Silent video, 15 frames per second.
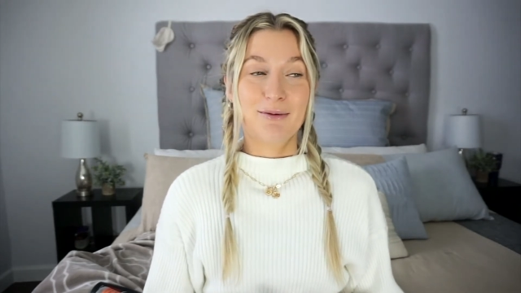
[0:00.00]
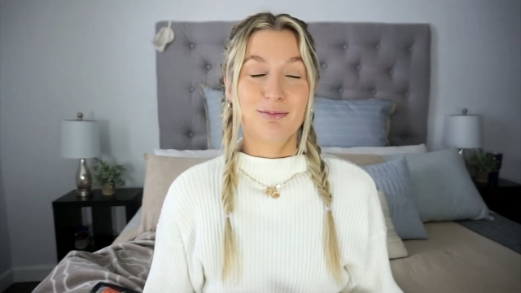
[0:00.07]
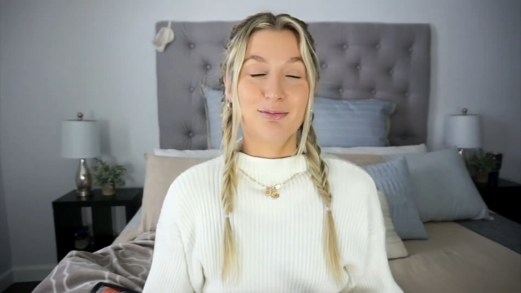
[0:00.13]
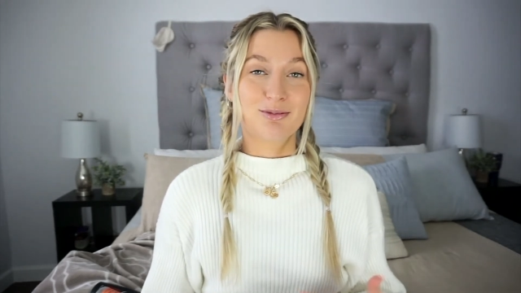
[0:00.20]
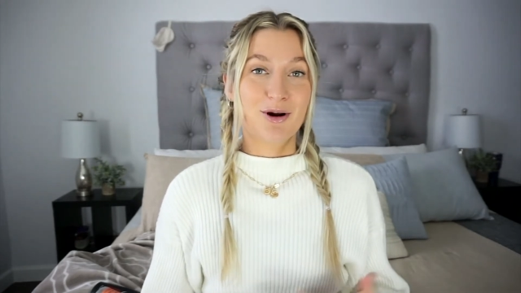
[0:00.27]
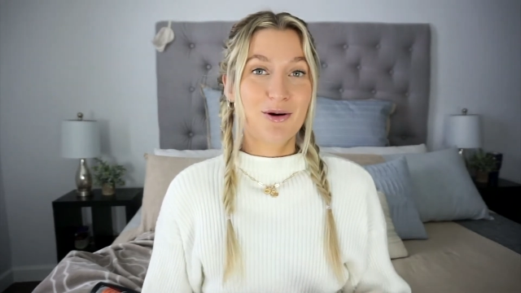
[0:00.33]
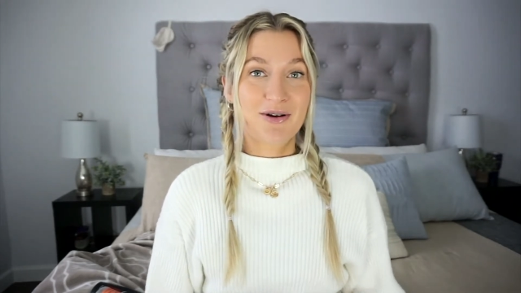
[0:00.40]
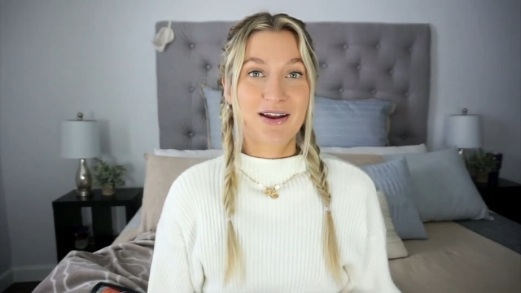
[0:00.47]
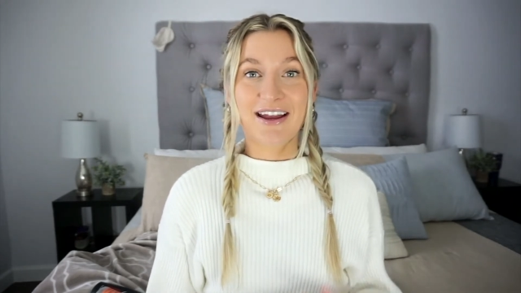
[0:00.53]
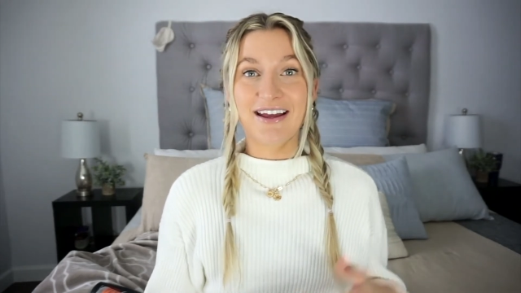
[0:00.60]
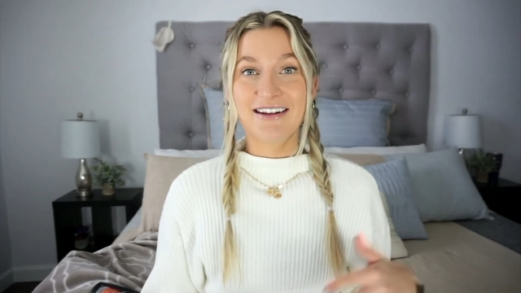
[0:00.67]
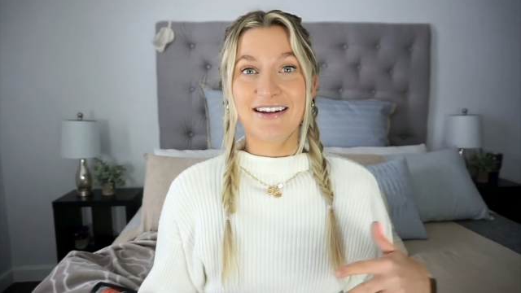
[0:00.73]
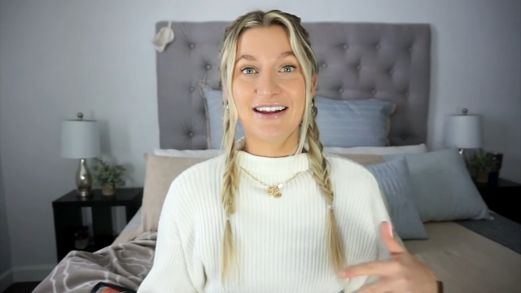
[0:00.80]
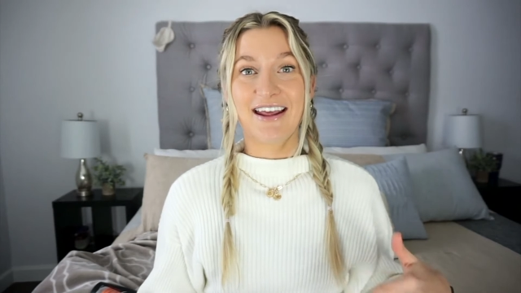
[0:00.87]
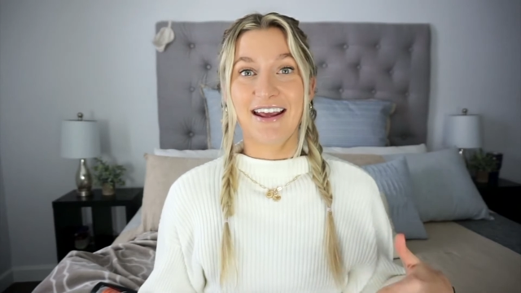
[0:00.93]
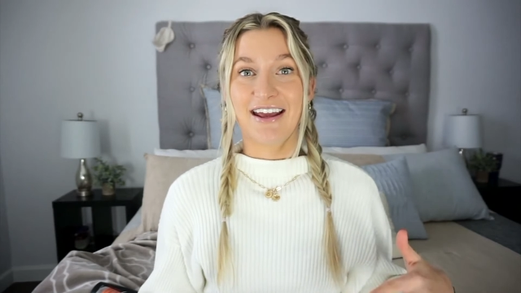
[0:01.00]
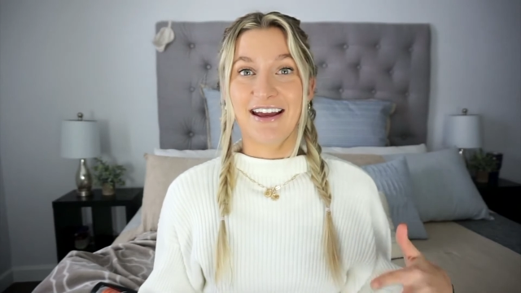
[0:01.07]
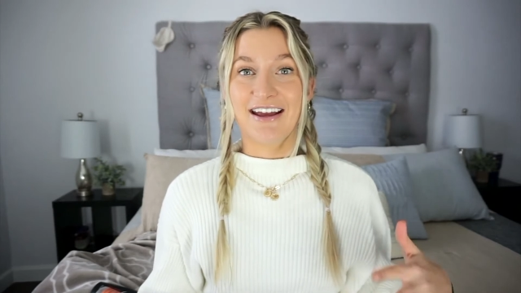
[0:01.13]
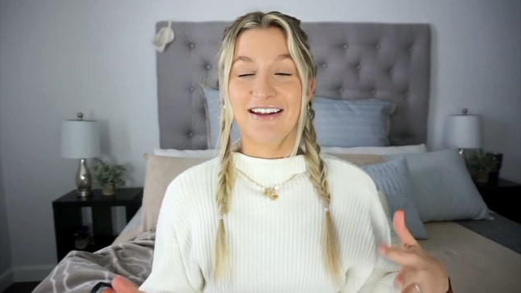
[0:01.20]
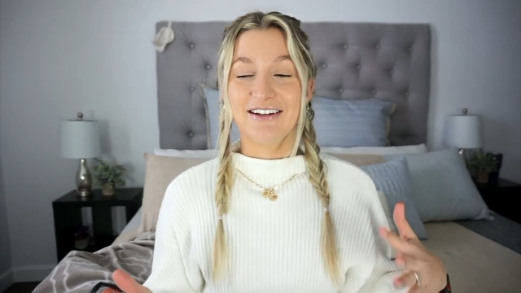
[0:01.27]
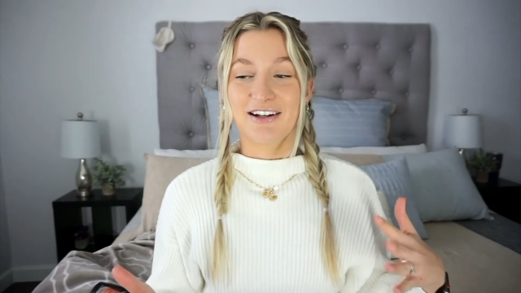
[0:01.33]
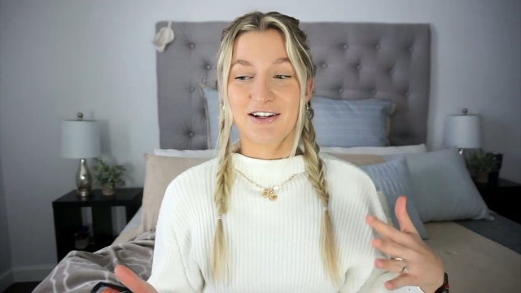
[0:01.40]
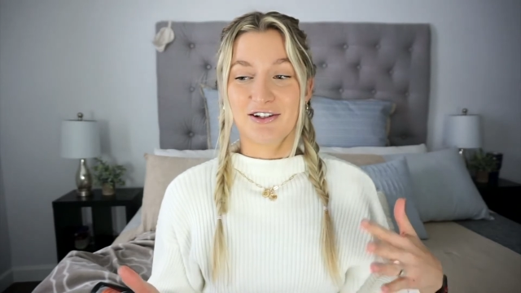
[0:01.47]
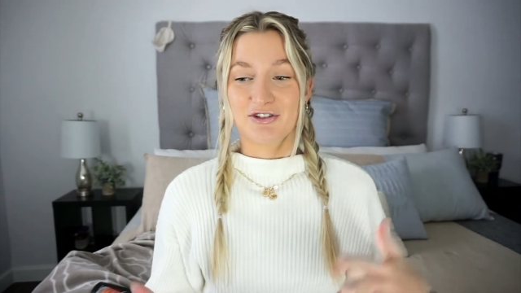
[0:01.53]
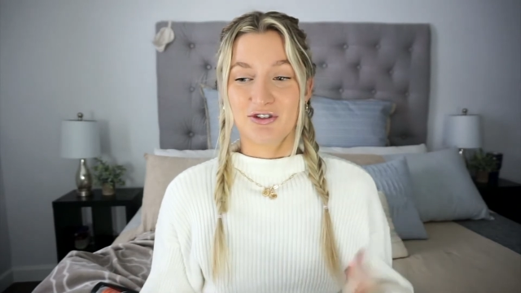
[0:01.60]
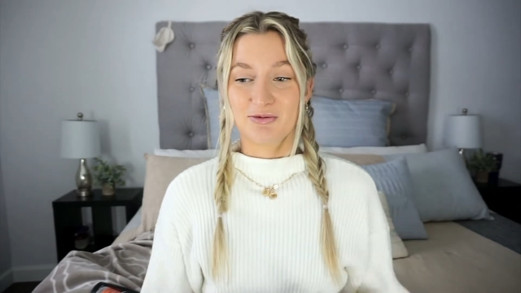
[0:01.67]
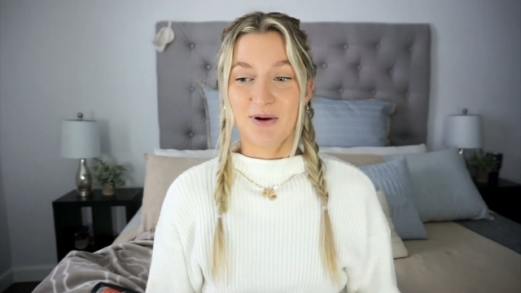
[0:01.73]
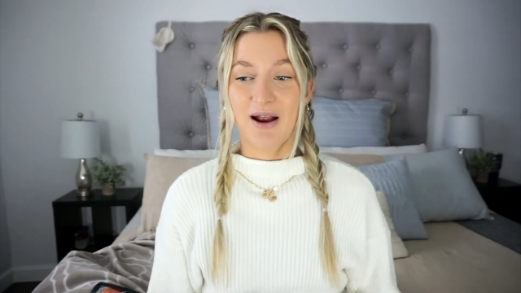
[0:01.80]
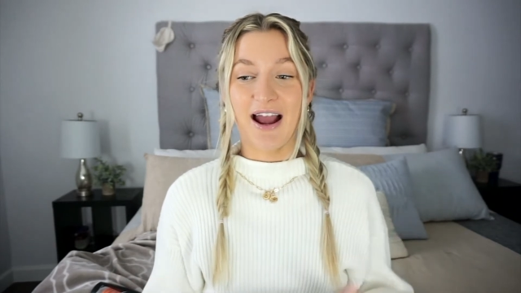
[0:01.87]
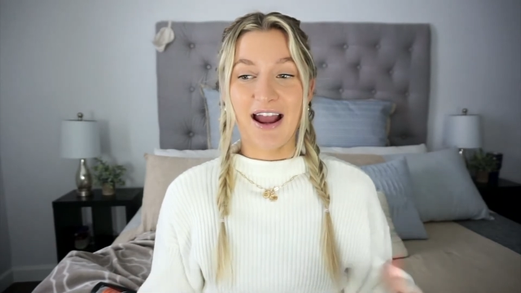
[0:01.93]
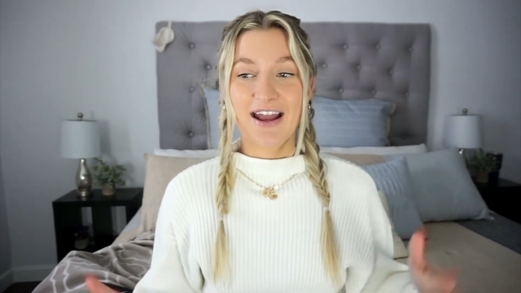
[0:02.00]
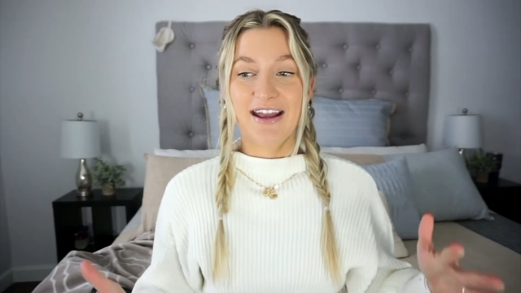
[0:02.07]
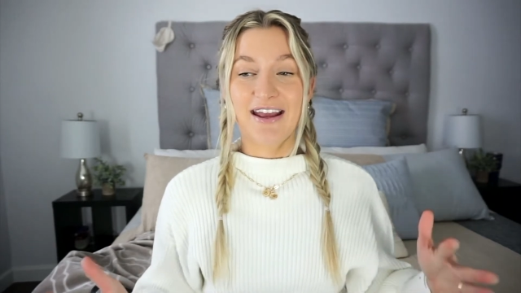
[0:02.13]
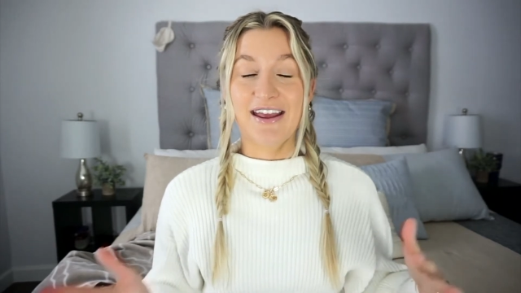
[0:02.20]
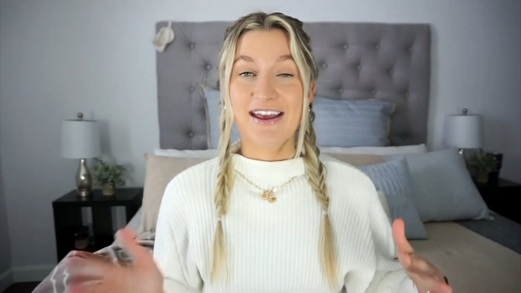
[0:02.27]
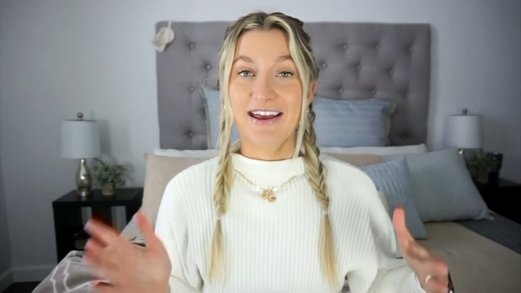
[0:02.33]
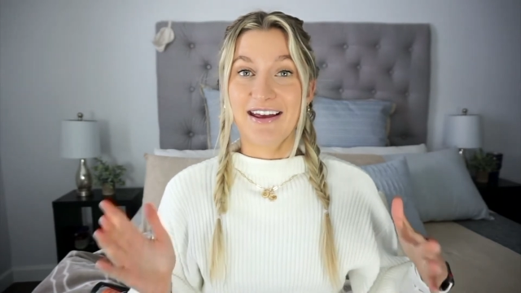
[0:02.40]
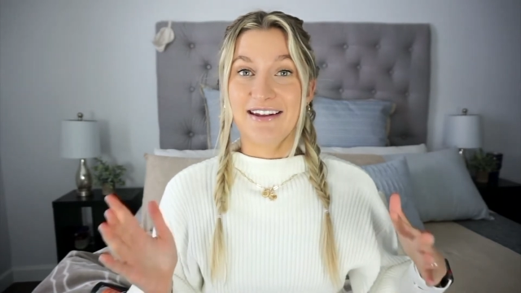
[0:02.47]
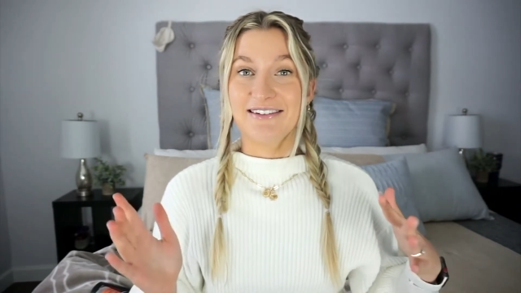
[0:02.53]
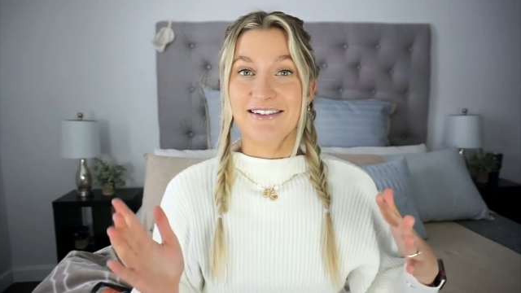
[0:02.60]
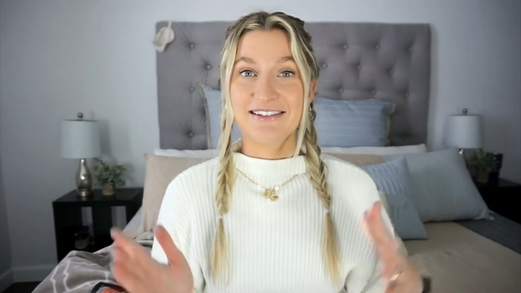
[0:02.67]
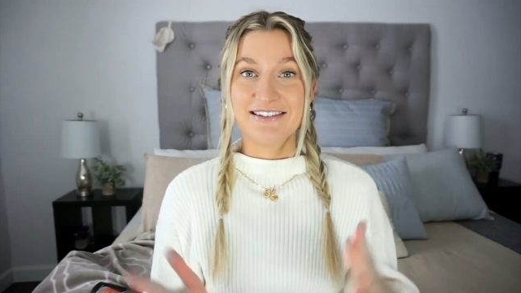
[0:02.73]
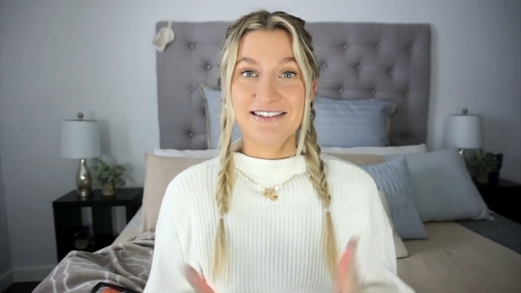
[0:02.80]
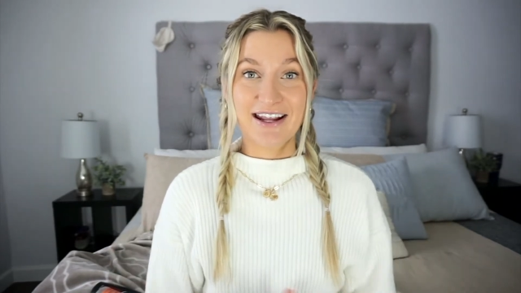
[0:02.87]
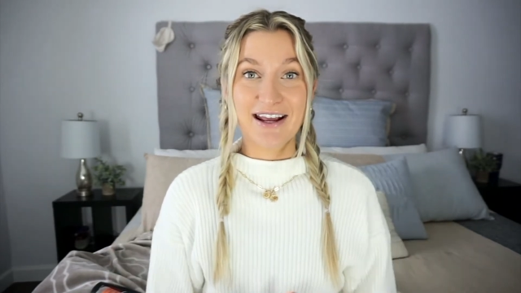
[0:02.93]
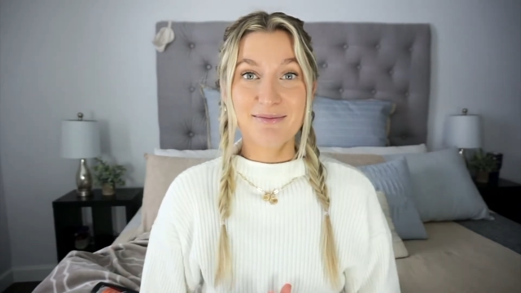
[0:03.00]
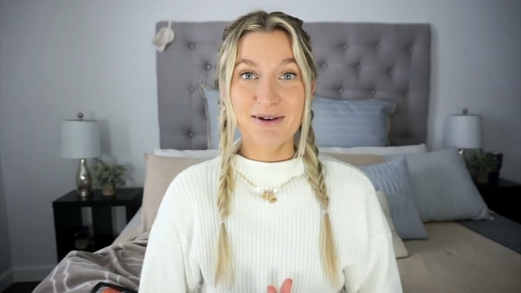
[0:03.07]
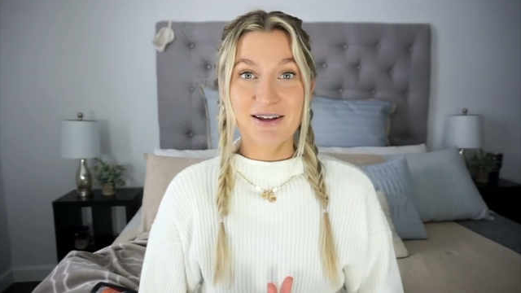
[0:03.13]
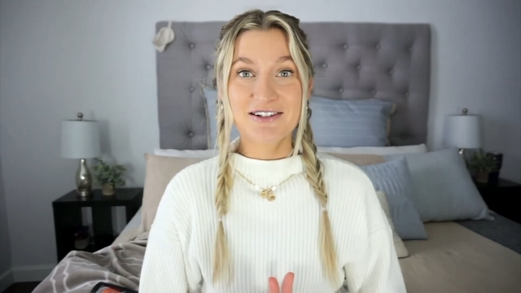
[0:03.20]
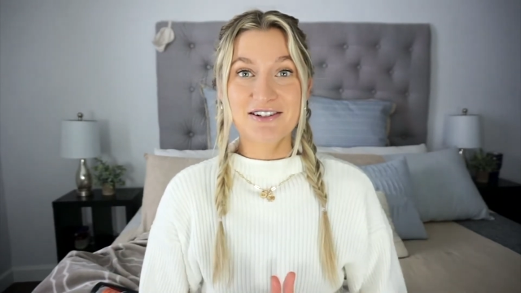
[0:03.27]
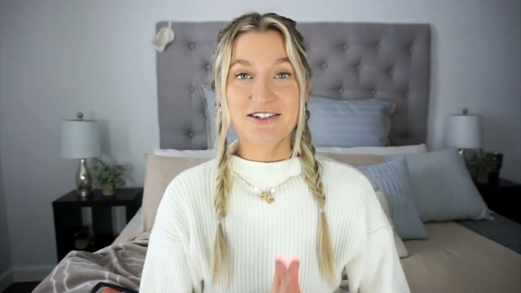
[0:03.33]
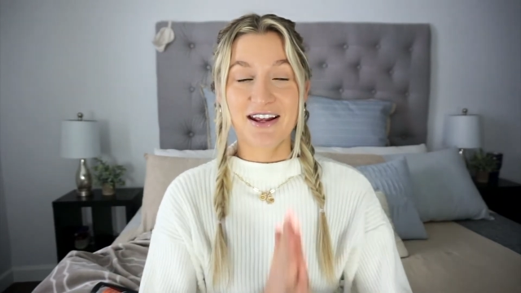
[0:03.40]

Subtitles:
broken and dry and damaged,